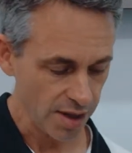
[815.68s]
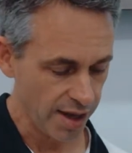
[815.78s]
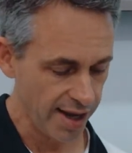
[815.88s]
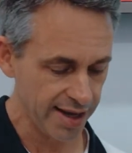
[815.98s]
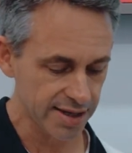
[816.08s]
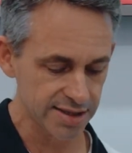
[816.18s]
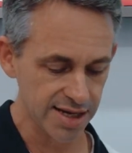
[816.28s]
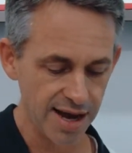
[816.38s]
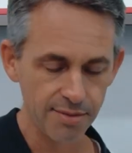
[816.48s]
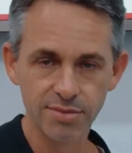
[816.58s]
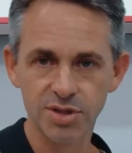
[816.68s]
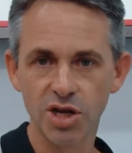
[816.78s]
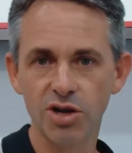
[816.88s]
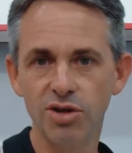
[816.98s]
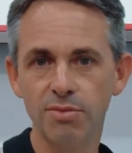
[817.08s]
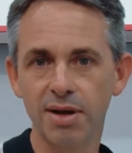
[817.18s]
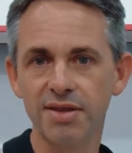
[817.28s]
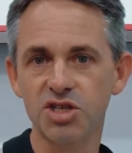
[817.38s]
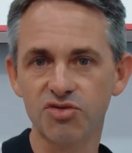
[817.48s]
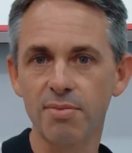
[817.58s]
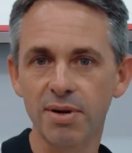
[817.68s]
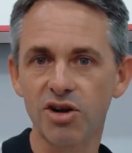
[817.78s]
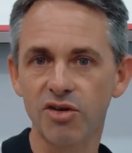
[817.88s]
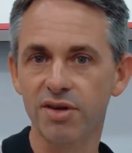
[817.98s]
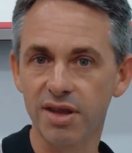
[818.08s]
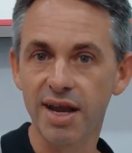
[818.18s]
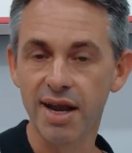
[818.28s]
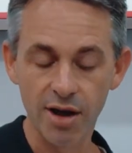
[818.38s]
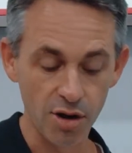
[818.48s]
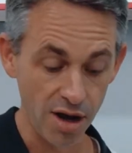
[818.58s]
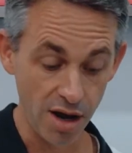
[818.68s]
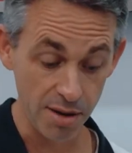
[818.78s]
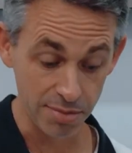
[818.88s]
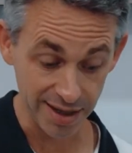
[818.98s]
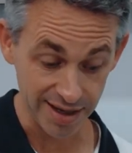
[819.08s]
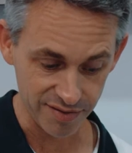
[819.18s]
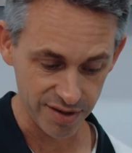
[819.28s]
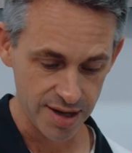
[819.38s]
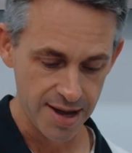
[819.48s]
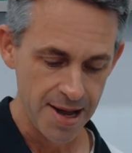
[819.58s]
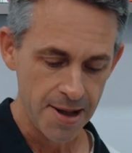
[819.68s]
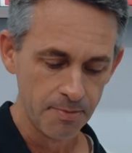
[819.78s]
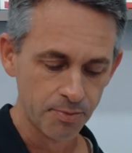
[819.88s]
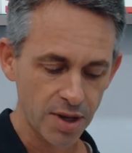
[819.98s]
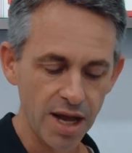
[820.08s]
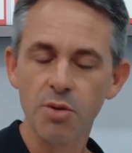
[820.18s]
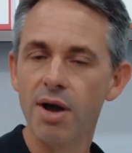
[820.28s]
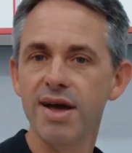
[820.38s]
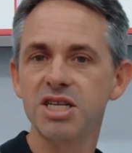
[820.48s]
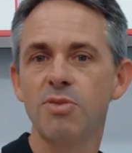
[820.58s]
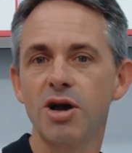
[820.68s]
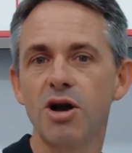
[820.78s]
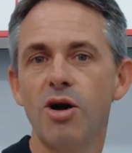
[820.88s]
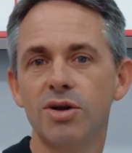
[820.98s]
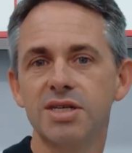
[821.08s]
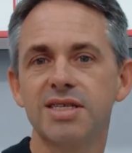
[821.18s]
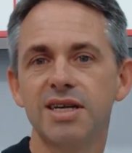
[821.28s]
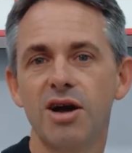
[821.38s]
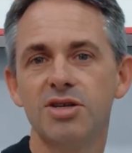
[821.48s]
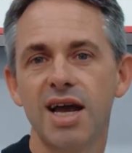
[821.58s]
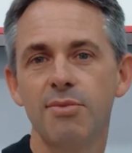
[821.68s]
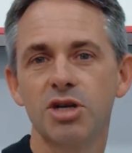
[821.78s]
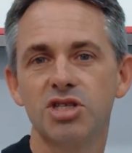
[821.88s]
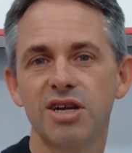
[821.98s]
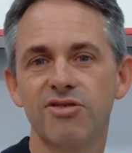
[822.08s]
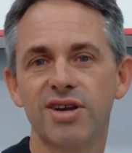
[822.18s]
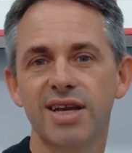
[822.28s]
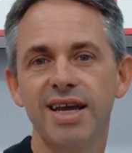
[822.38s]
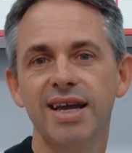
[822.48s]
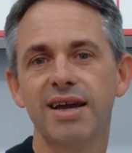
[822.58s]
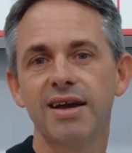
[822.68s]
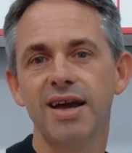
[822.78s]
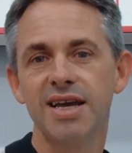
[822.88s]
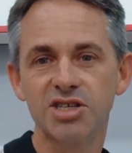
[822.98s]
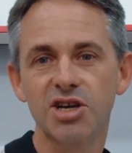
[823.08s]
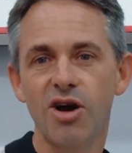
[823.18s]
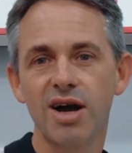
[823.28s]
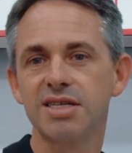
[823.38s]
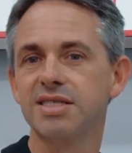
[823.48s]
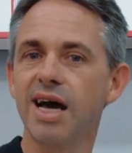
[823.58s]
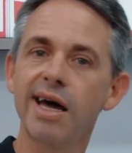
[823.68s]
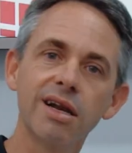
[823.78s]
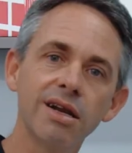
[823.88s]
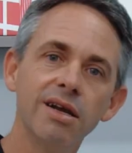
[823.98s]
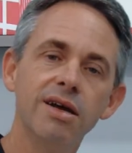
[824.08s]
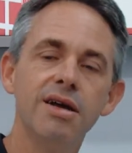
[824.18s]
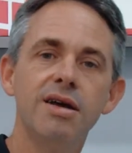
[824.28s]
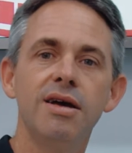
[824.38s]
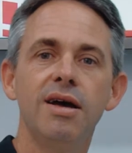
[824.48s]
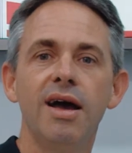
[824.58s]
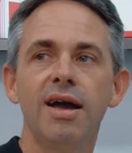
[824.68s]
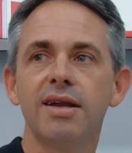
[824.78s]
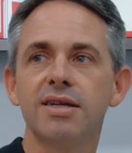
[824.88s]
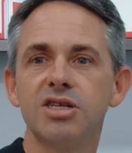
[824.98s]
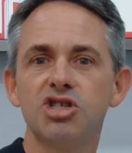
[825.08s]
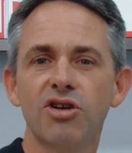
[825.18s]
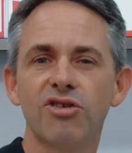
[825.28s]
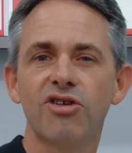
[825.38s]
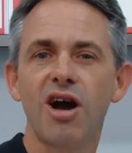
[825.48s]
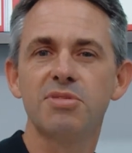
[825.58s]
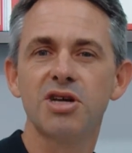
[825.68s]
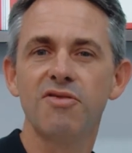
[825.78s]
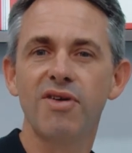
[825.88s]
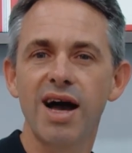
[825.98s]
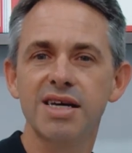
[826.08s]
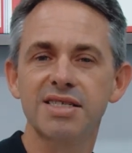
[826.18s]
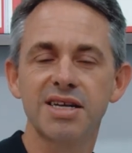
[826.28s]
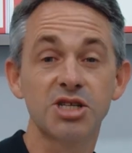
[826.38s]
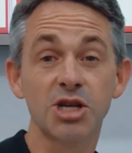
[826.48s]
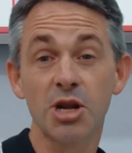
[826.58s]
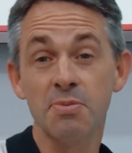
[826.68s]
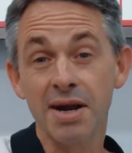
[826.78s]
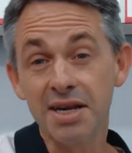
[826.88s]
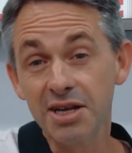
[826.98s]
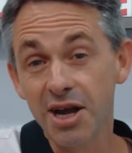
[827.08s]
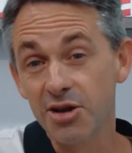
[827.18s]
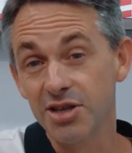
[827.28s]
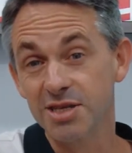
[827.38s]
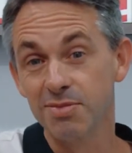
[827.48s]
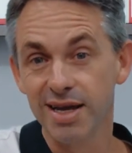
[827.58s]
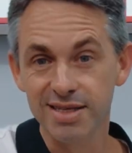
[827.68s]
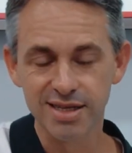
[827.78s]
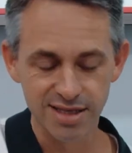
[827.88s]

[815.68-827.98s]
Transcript: And but there's a replica of it there now, I believe. Anyway, that's my goal, is to go take my children to King Hezekiah's tunnel. And children grow up so fast, and it's a lot of money to go to these places.